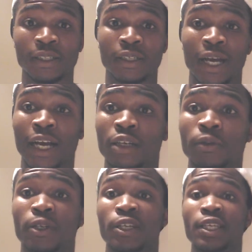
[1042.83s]
God
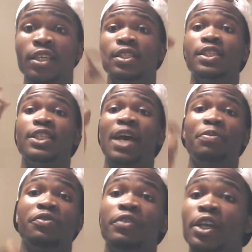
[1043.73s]
could easily
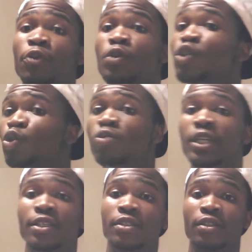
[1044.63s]
snap His finger. We do
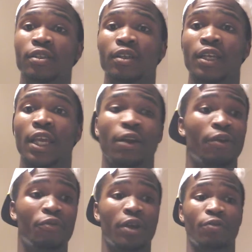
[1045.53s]
this,
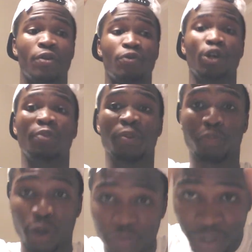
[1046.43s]
and we could be
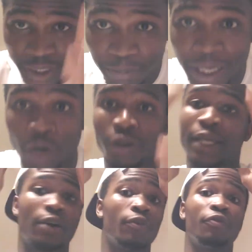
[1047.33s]
perfectly bound
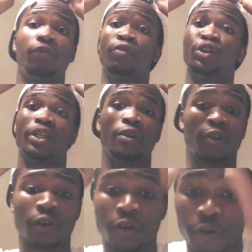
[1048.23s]
down for
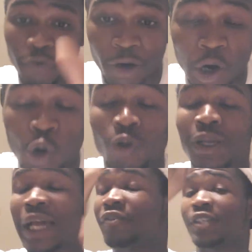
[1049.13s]
our whole
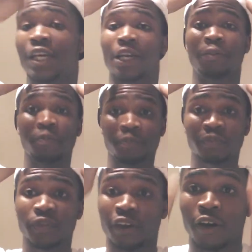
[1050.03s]
lifetime,
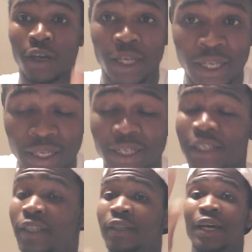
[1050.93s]
and
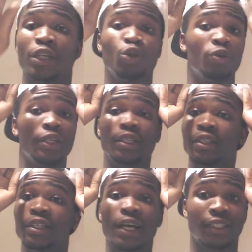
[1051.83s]
not
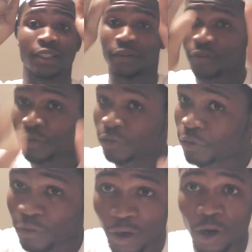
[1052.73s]
doing nothing
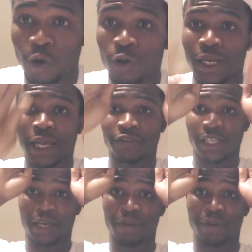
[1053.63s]
for our whole lifetime